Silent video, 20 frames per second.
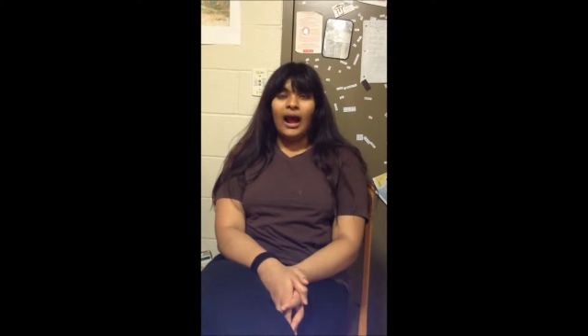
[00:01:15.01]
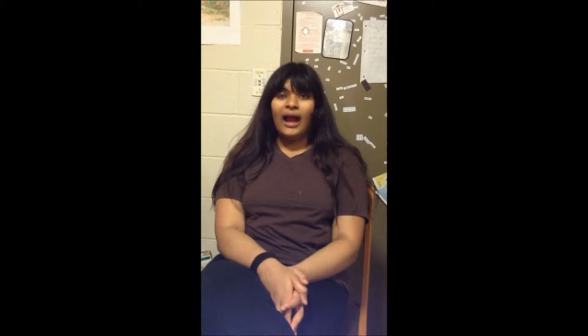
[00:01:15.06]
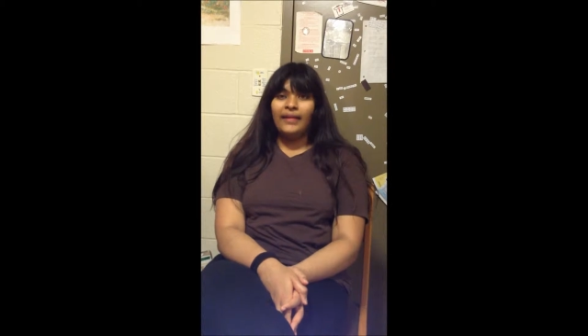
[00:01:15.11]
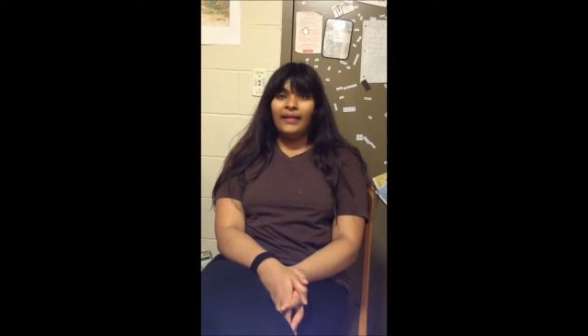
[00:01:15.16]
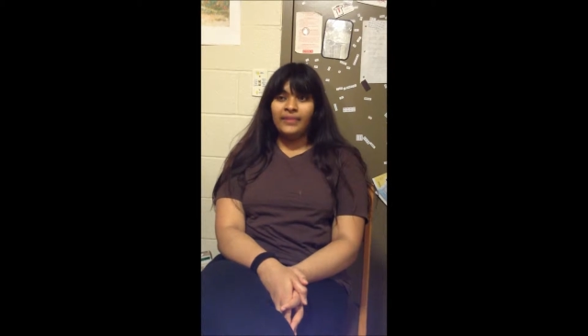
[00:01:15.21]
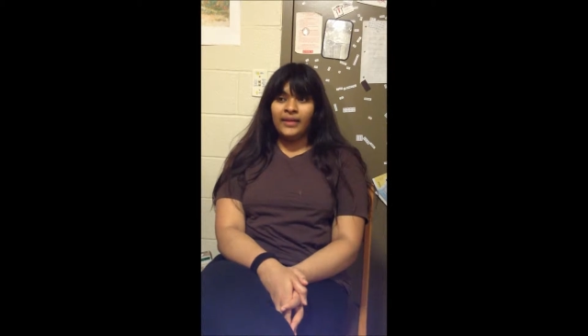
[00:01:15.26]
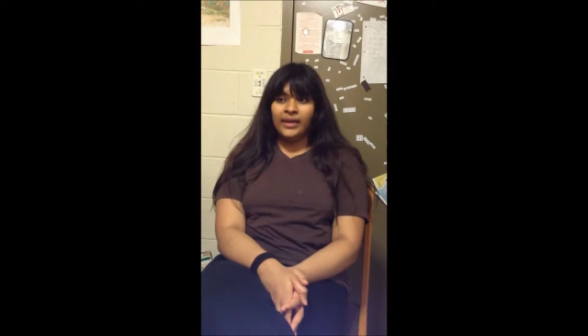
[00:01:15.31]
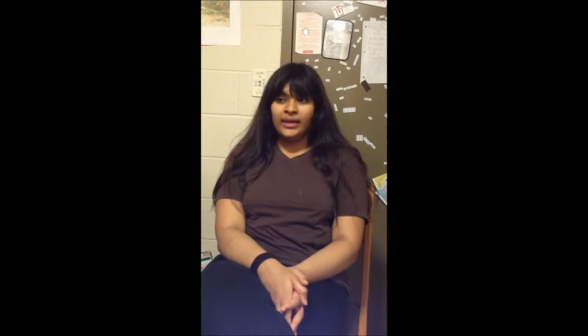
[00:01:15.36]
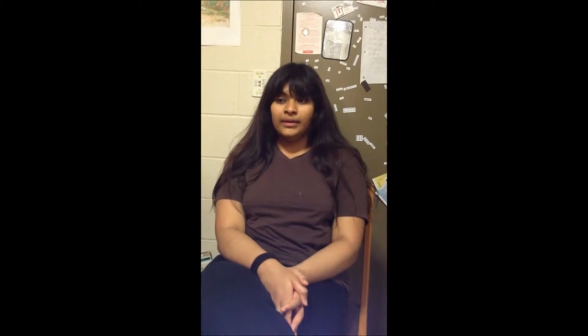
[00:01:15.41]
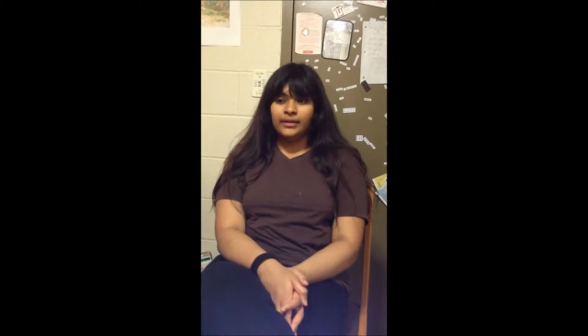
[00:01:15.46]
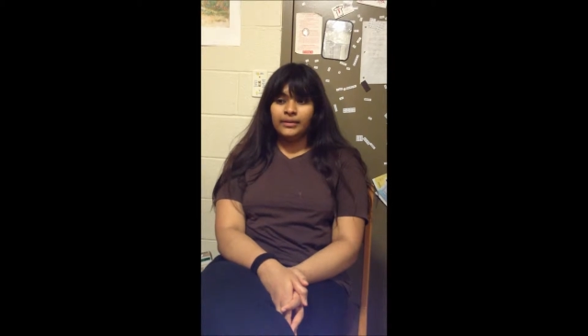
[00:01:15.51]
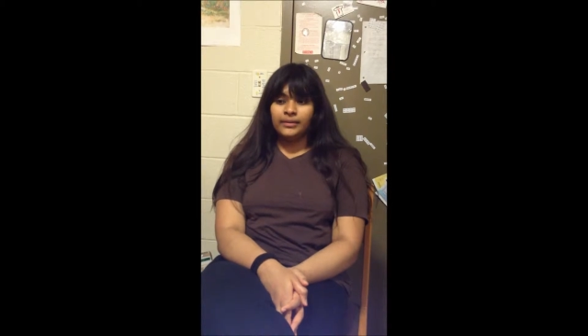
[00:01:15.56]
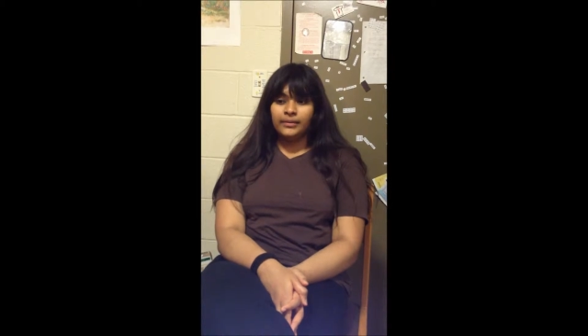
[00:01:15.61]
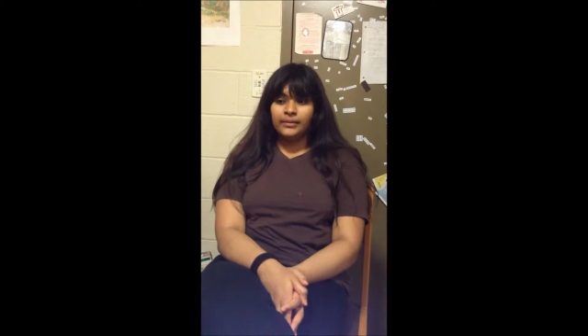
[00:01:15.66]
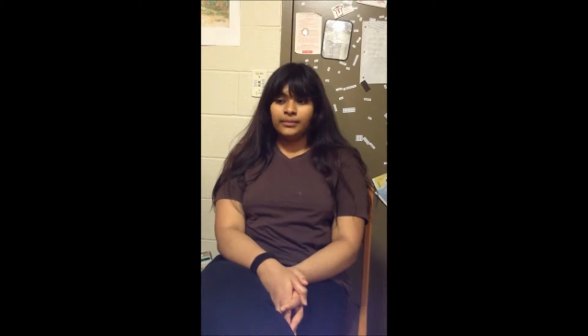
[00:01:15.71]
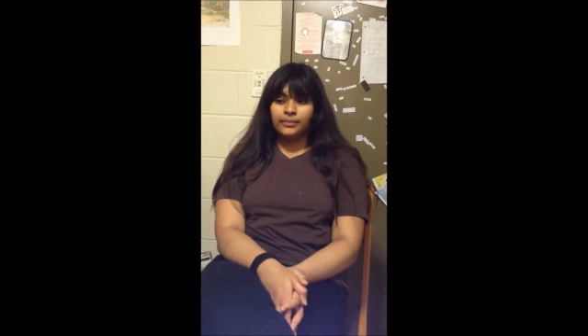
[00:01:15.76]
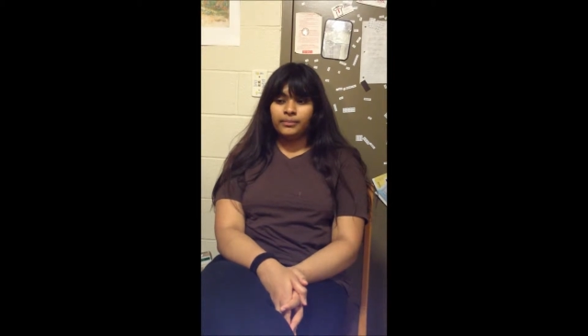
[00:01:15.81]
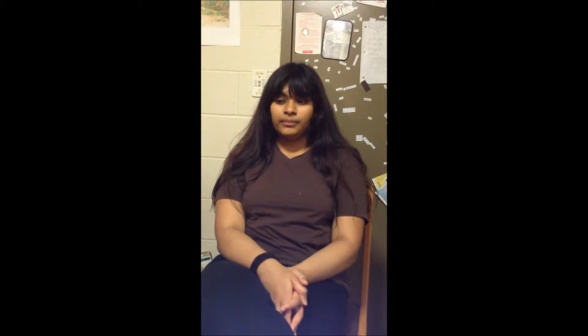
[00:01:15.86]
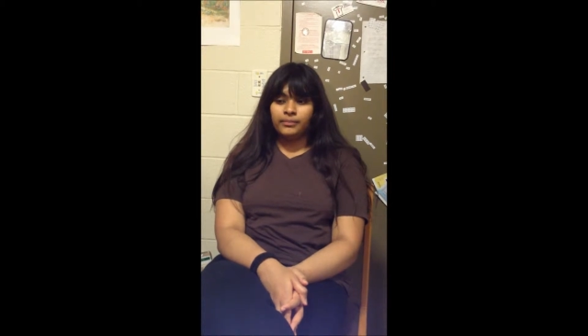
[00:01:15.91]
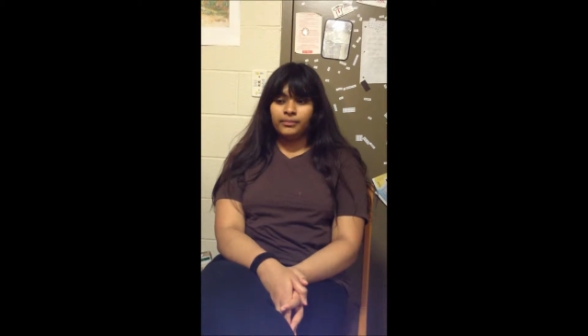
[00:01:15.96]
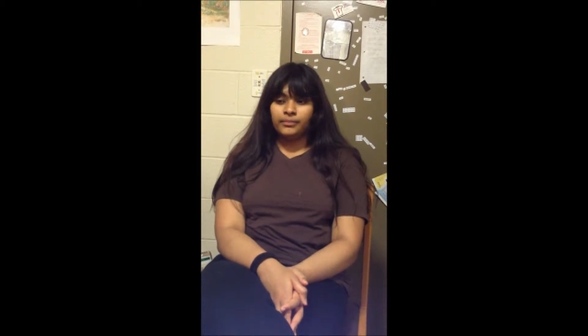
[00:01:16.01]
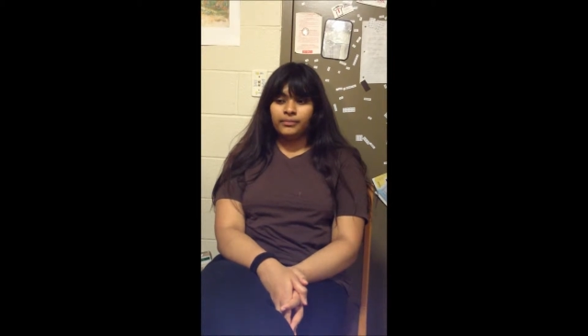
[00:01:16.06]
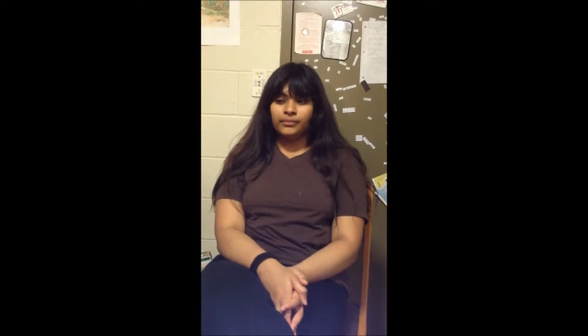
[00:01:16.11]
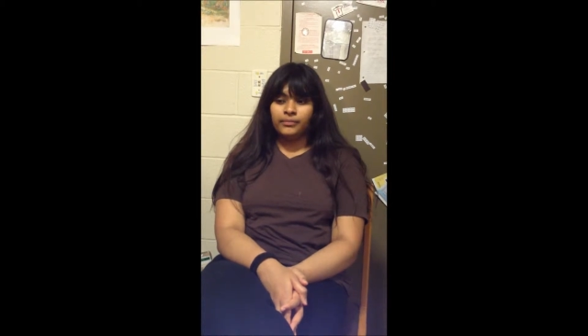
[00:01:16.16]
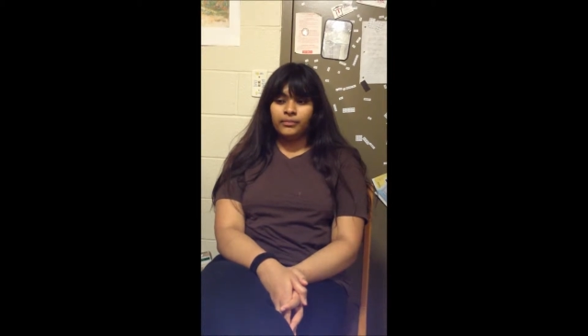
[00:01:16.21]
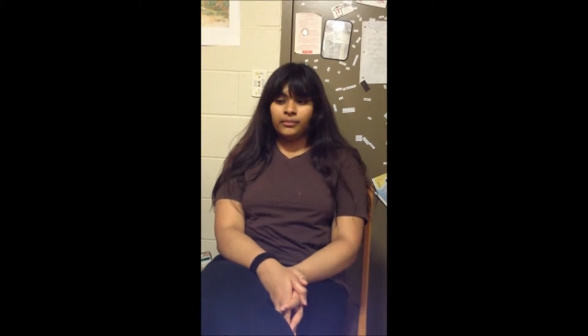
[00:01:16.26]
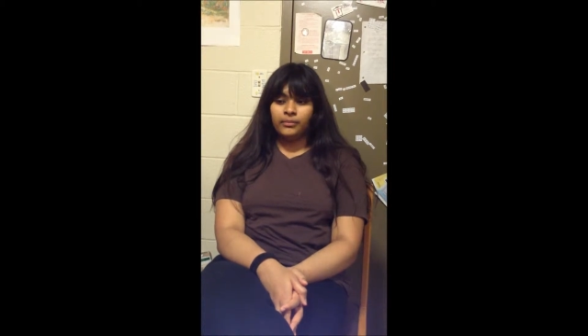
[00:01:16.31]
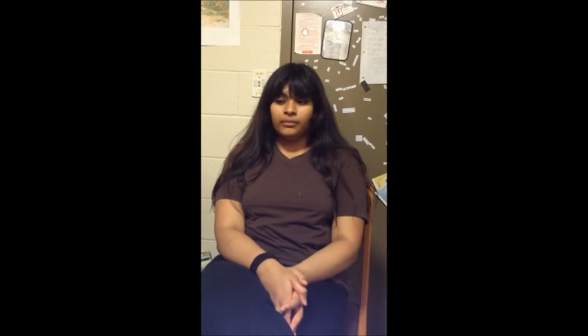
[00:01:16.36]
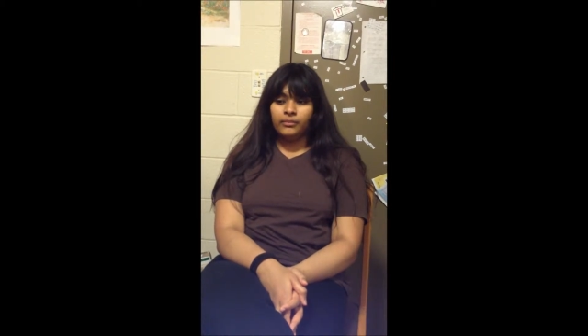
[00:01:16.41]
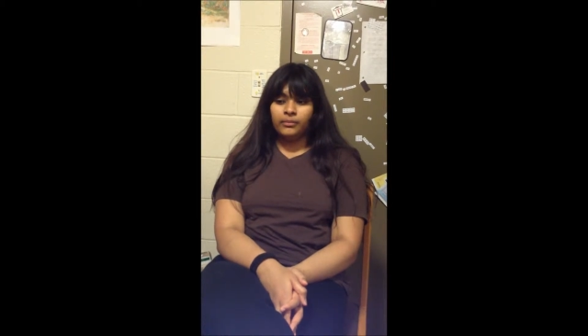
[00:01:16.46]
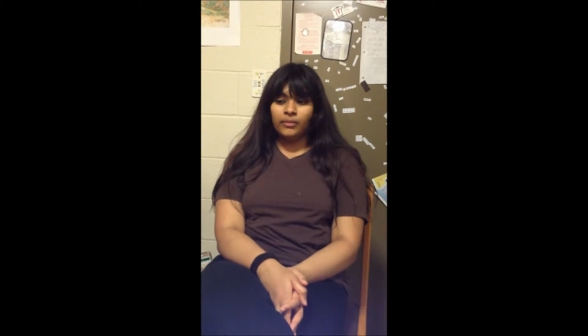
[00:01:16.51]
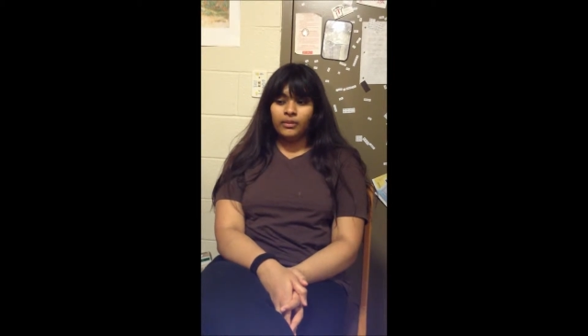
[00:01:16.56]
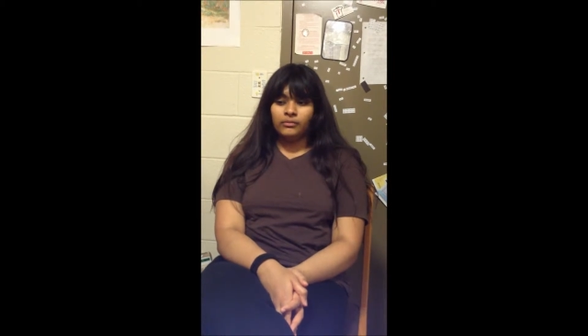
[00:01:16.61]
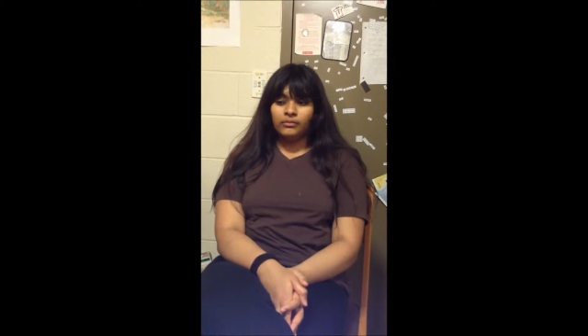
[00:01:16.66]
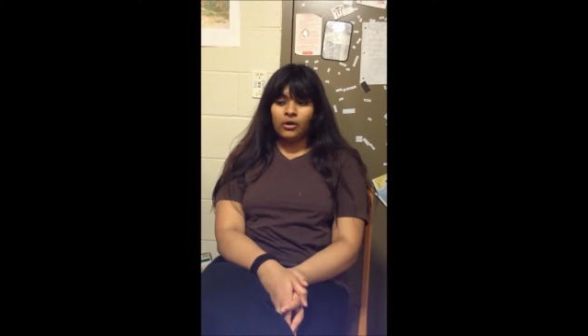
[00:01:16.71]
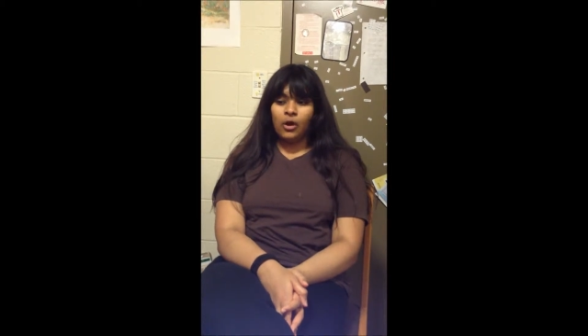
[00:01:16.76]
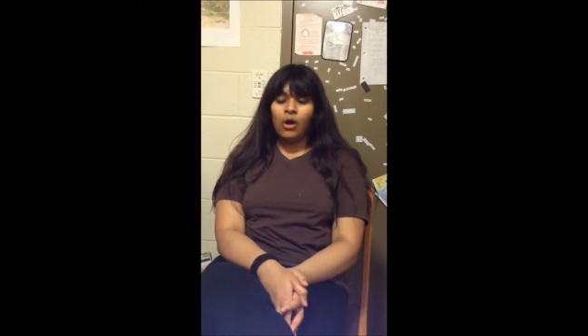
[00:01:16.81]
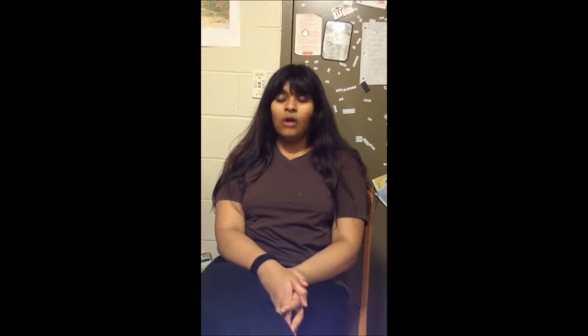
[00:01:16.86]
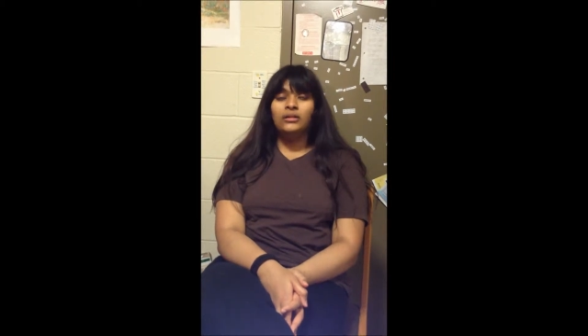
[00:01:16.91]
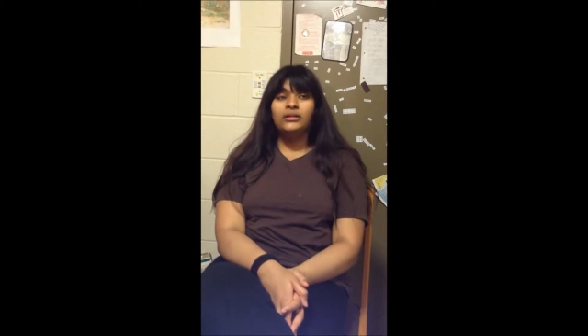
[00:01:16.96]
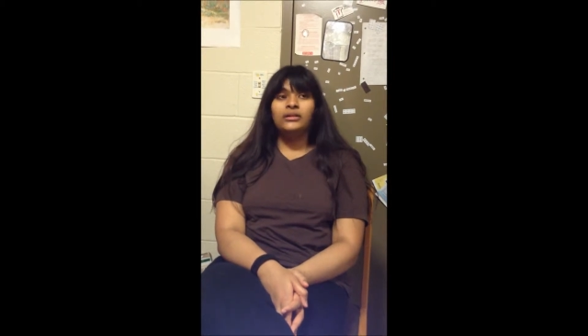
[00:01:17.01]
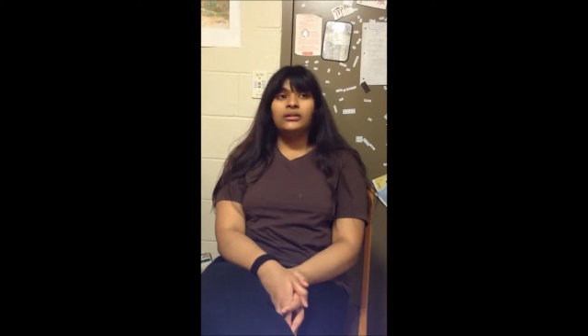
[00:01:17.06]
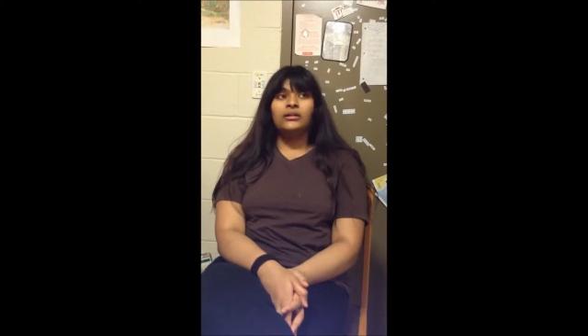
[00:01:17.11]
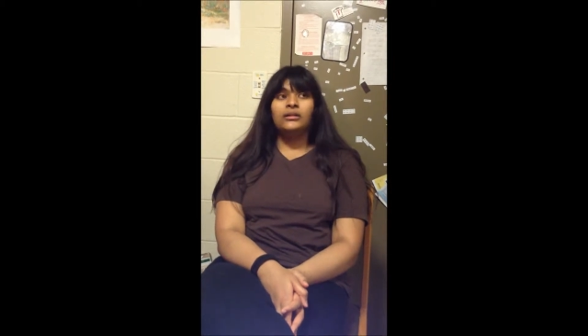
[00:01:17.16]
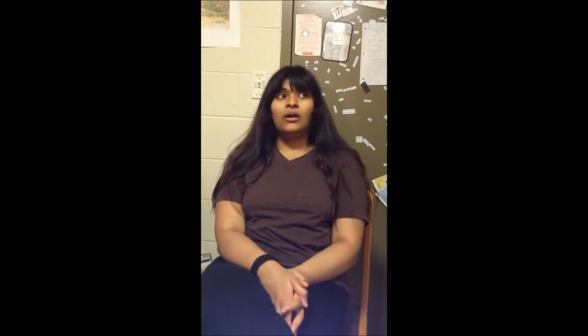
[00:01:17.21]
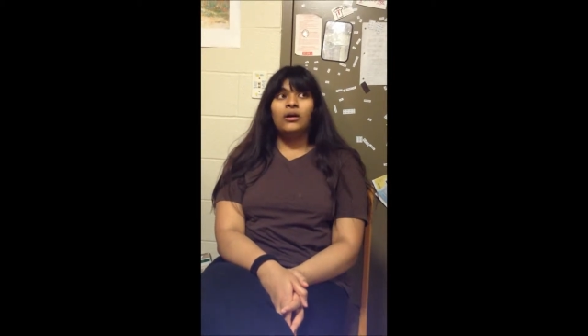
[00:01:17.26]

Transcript: think all